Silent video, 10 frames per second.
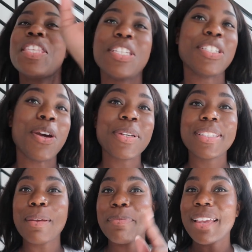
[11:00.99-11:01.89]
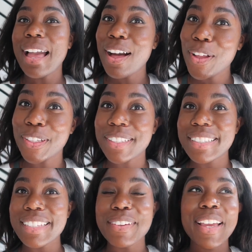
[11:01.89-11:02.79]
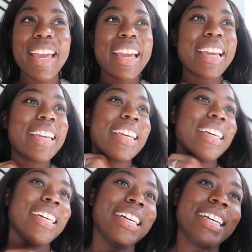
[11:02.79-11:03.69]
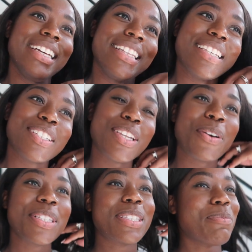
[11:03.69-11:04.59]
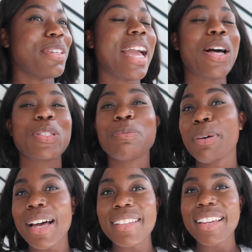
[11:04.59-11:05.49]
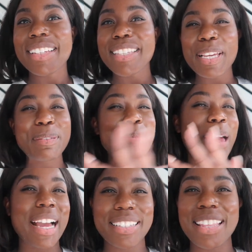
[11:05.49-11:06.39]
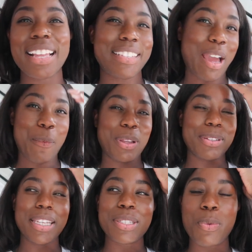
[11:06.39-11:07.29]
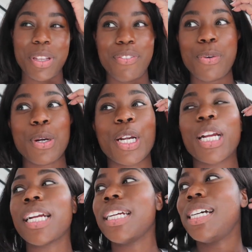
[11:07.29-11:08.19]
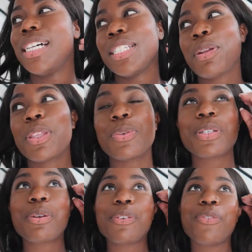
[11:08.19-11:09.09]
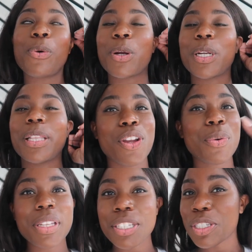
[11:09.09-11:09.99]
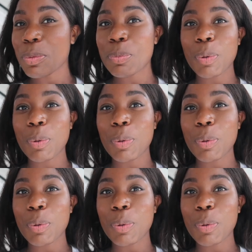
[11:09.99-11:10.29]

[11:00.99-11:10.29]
The show is something else, okay? The show is something else, but like it takes me back to that time when I was like 24, 23, 24. No relationship's